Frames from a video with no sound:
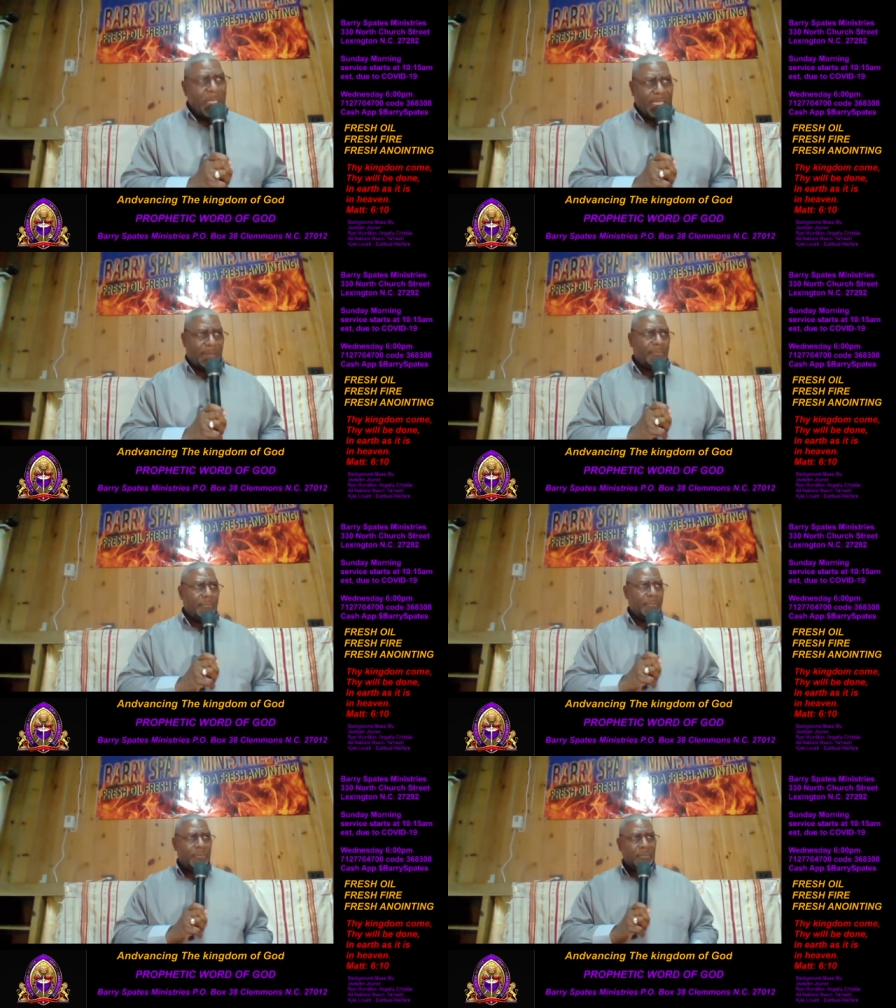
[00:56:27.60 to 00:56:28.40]
me.
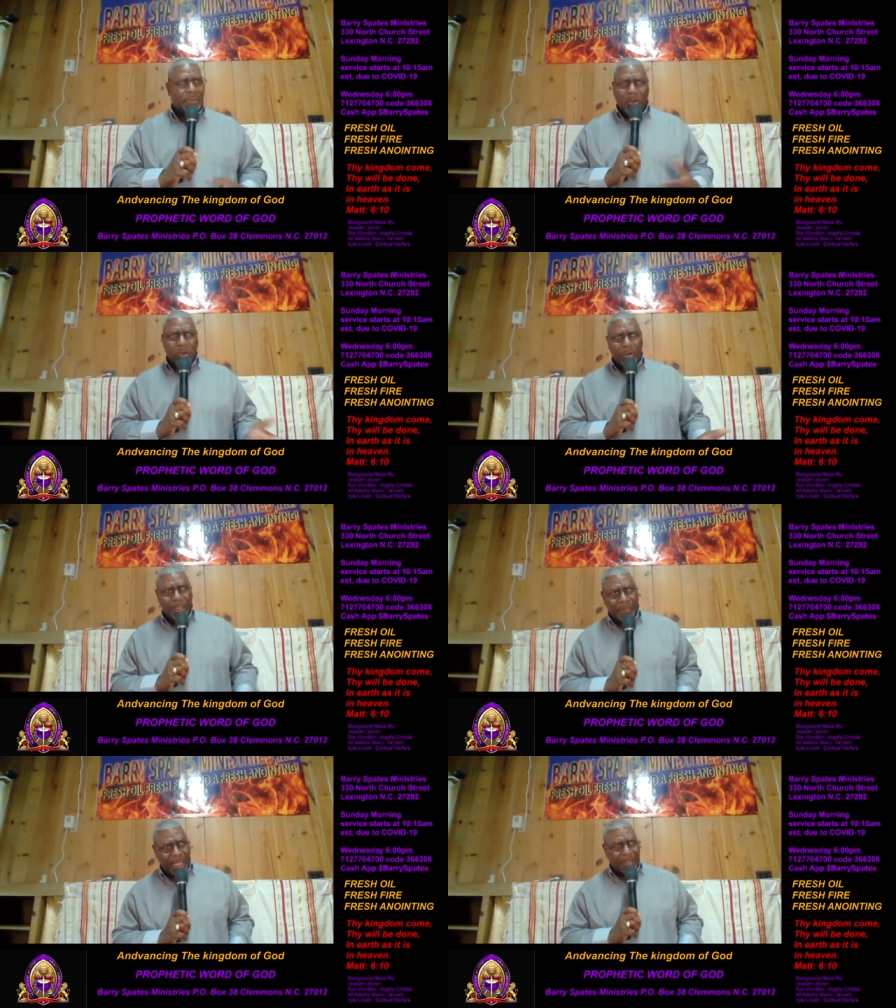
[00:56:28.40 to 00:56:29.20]
Don't
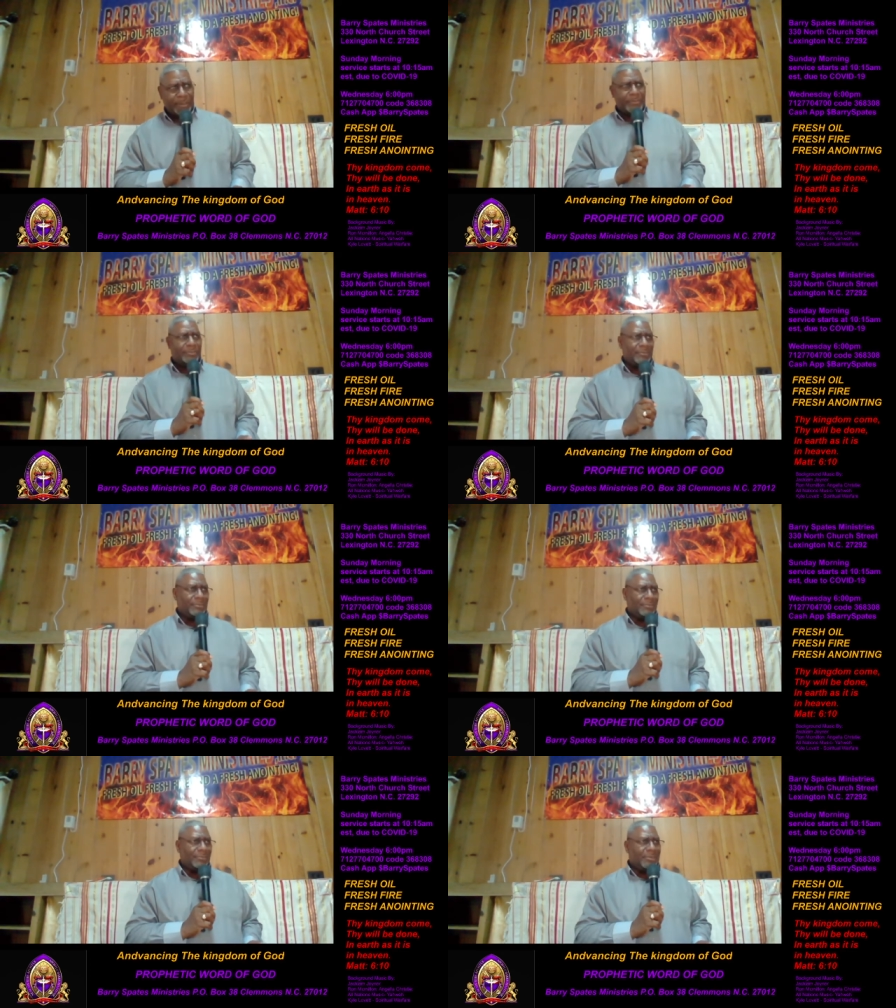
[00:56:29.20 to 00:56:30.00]
worry about it.
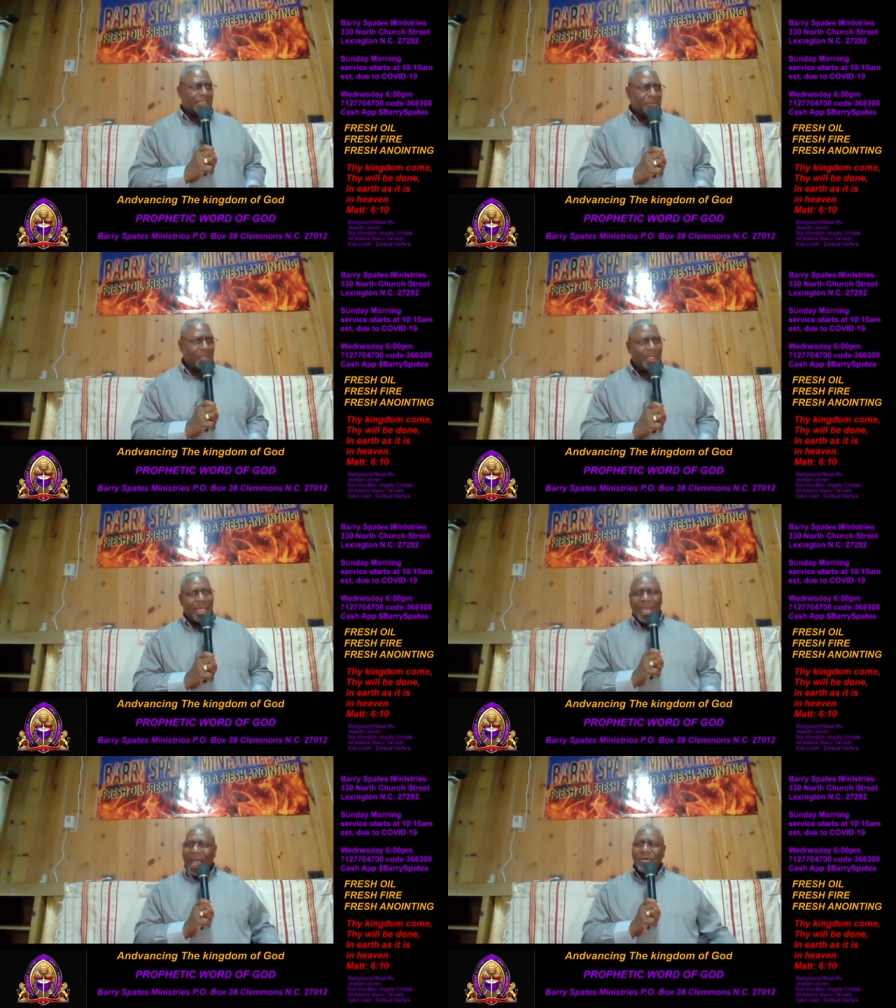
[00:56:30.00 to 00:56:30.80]
Guess what?
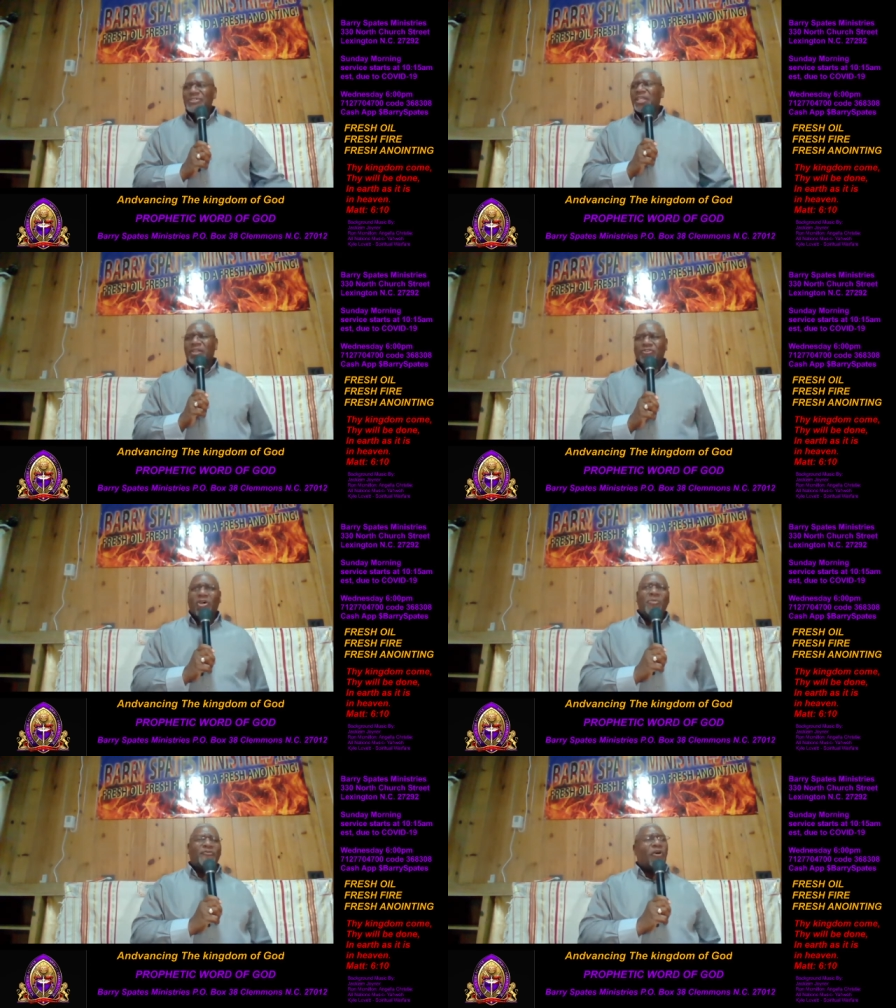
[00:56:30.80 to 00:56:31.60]
I was in
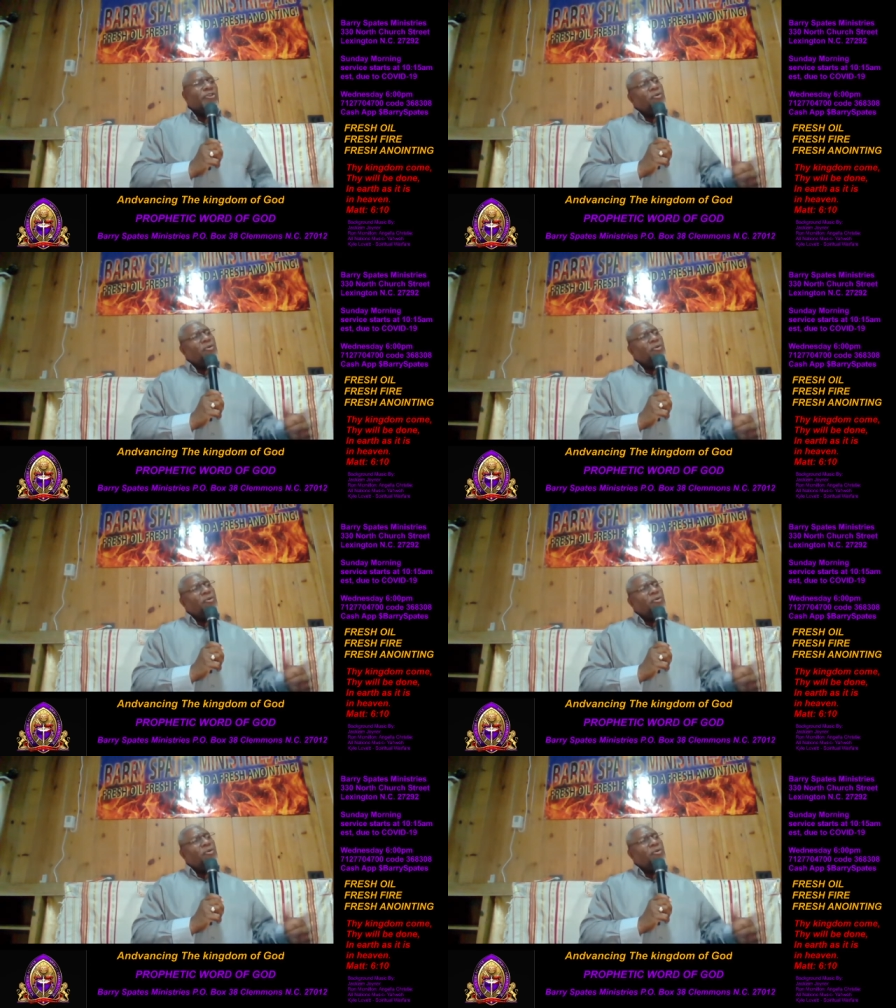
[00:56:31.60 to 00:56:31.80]
control before you